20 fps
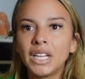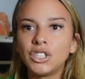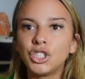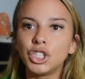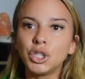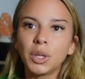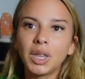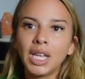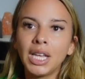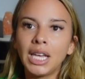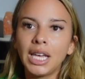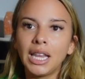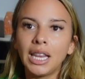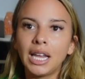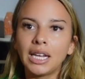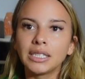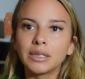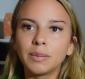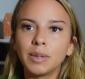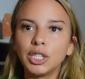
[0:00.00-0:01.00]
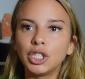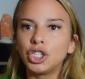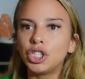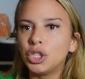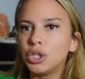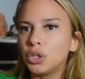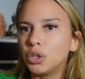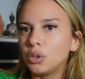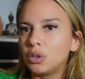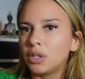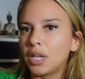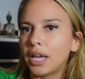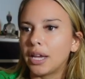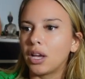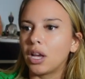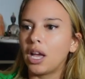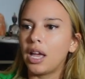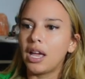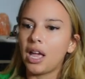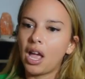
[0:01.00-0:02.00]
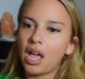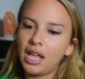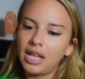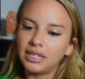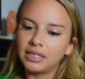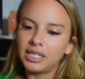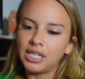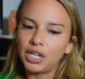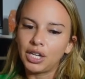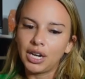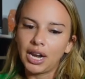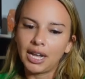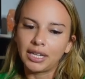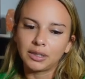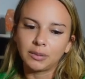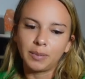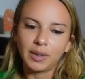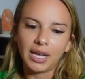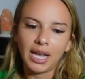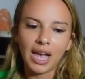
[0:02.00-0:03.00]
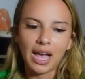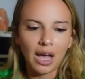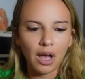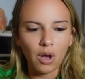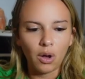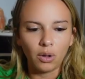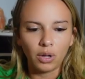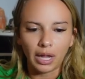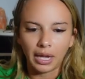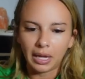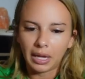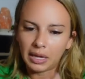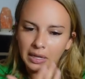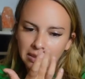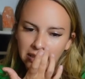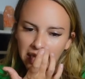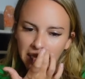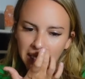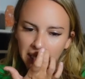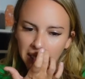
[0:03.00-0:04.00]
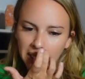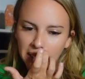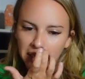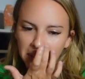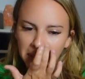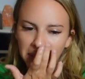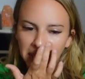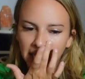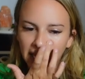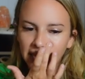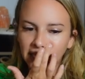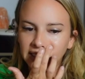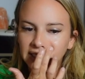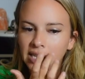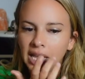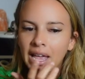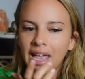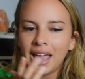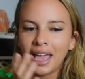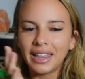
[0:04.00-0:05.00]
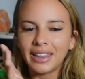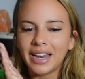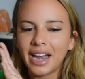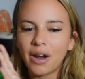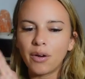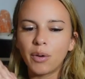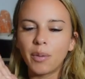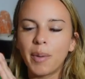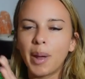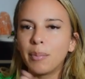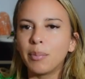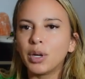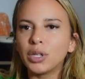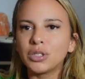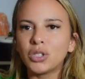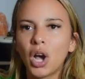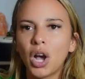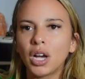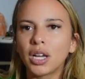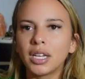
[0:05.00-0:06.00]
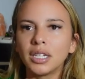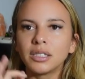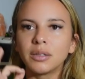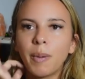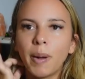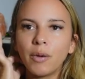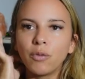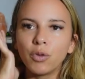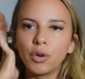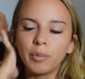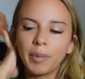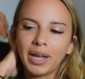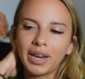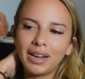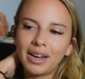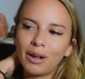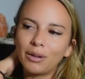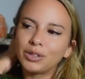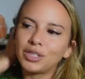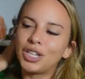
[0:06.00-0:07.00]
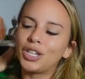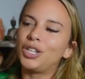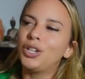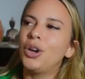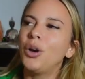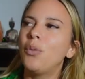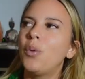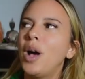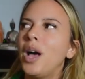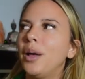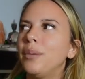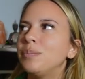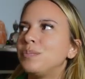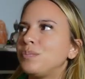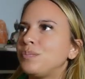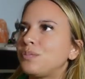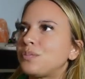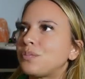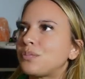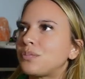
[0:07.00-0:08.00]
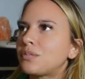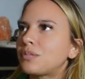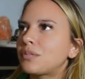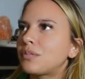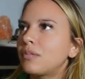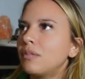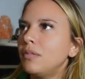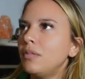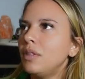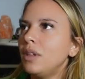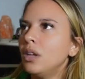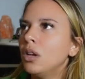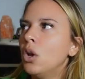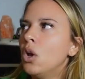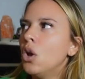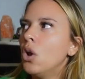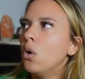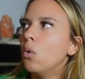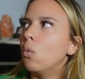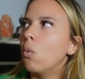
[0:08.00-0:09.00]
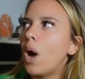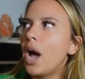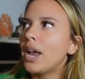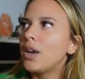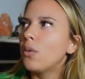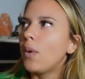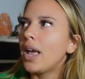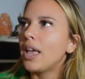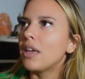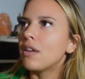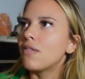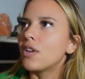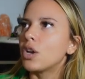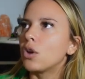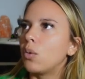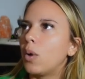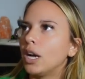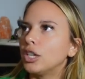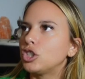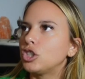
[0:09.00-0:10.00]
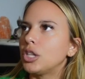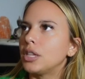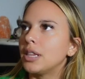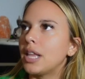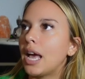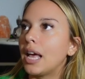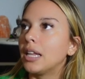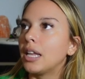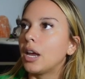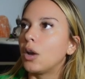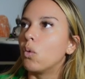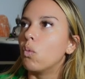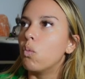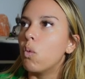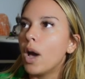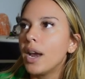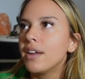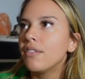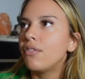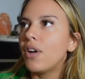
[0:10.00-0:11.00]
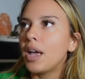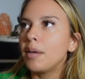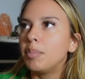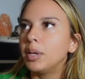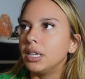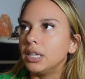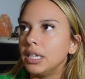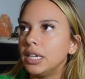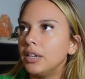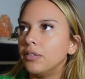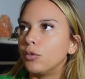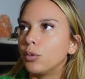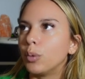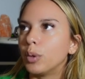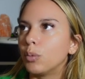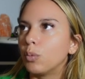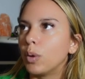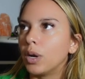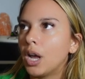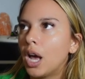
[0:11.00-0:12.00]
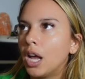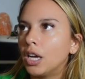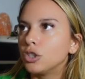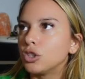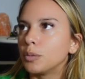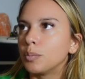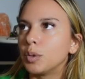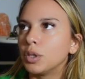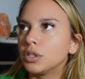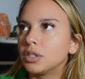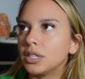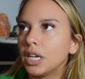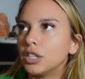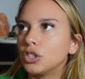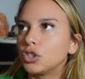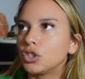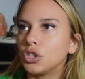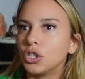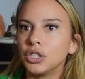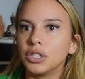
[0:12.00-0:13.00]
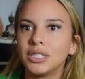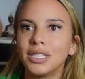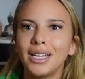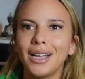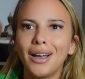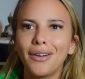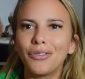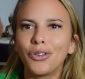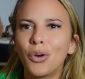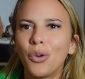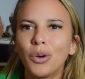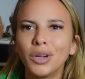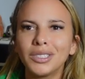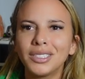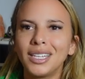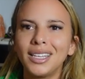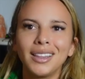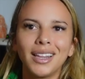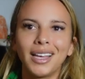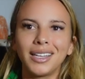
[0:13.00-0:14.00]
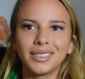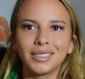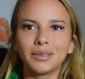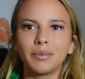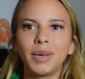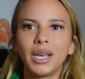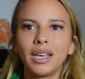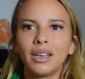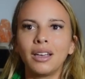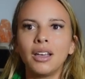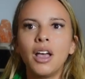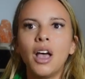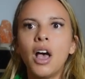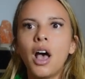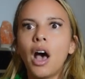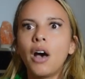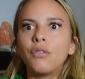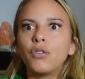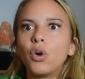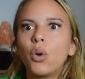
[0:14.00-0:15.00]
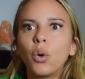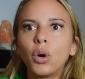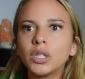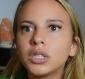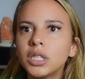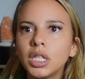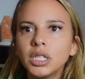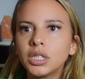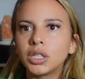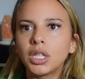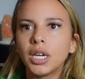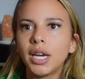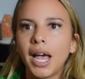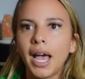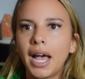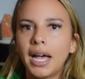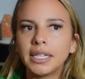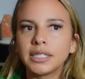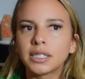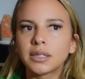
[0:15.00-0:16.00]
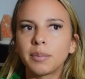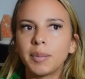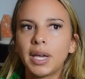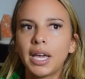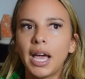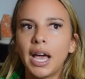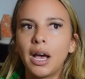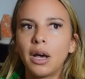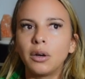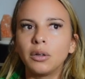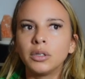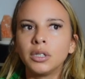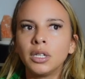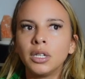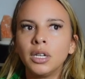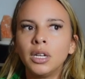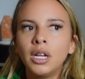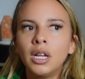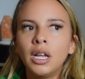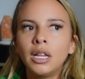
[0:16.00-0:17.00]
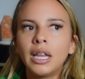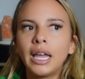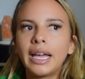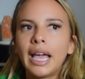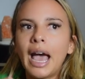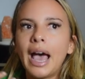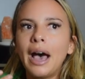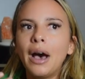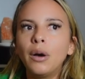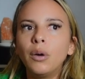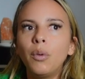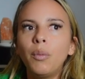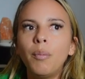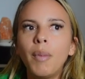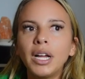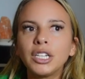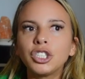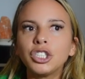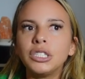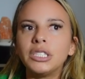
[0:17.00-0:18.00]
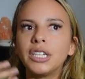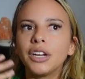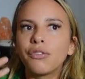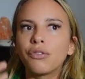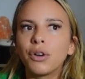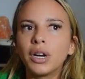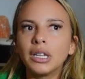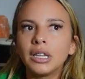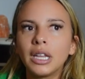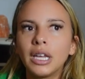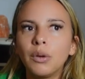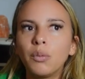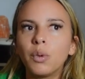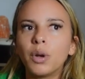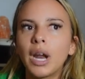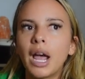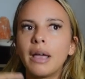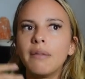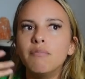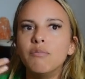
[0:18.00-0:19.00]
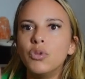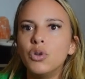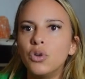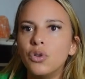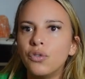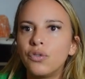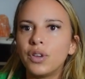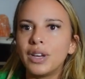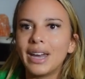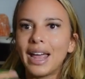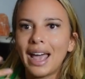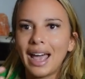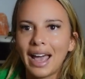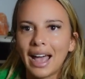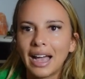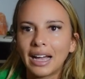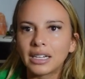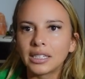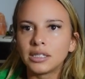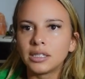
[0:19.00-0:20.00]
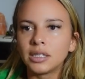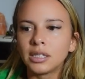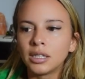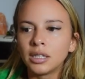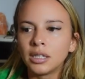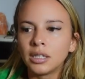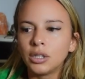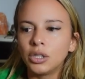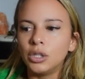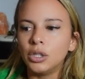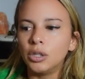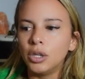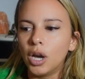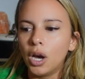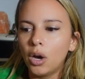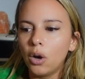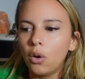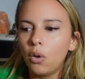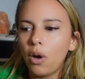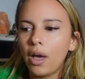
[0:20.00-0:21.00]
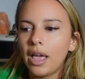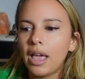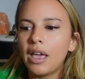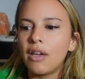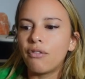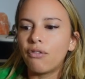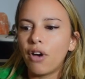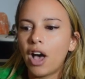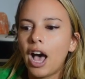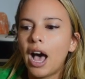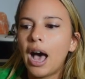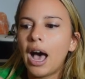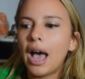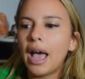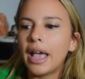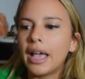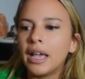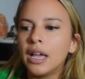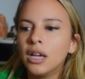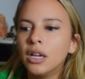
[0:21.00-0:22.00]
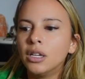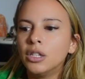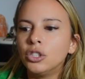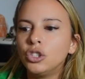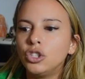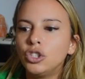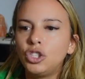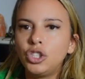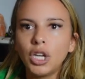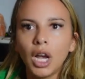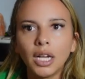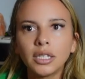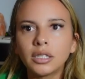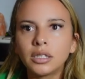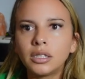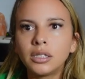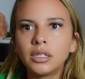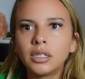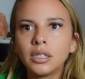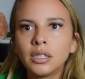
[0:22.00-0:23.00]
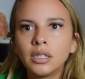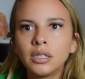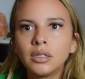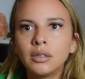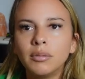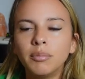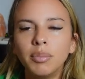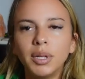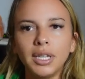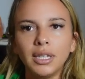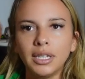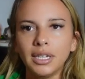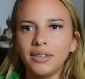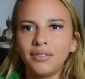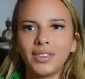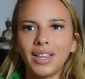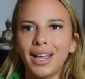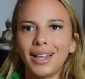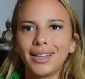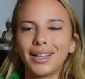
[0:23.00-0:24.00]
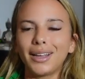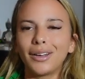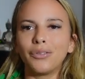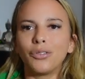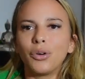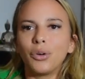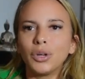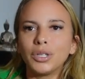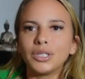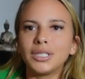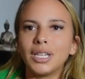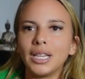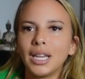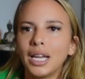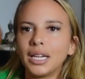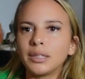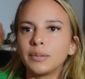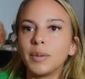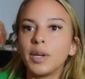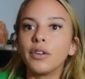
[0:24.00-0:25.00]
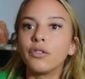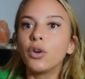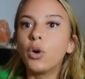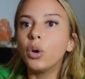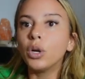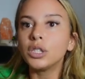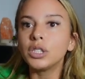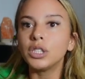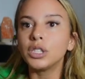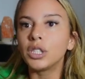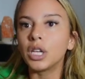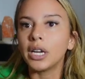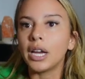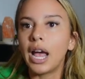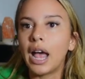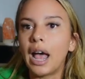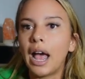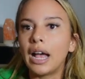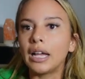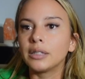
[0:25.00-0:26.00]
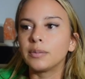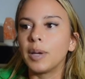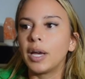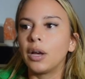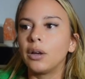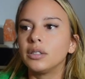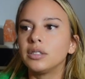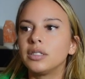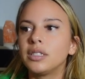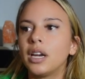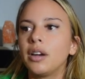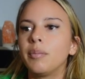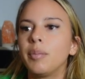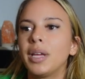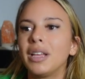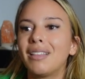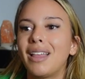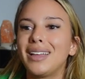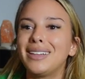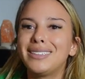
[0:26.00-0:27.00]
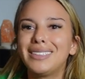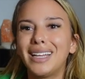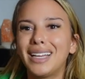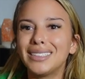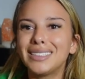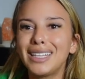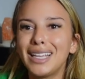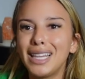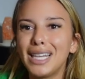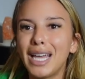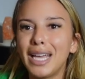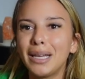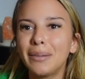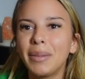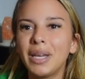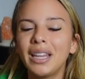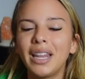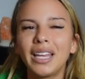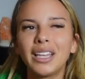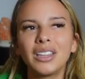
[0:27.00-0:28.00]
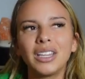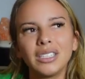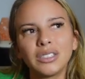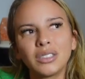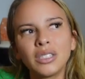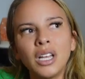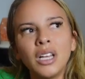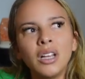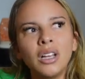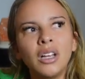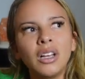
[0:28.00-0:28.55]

do you think he likes me too? Like, is he gonna ask me out? Like, is he gonna do this? And then I remember talking to my roommate and I was like, you know what? Why do I even question that? Like, what if I believed with 100% certainty, of course he likes me. Of course he's gonna ask me out. Like, how much differently would I move and act, you know, if I just believed that? Like, of course he likes me. Of course he's gonna ask me out, instead of being like, does he like me? Like, this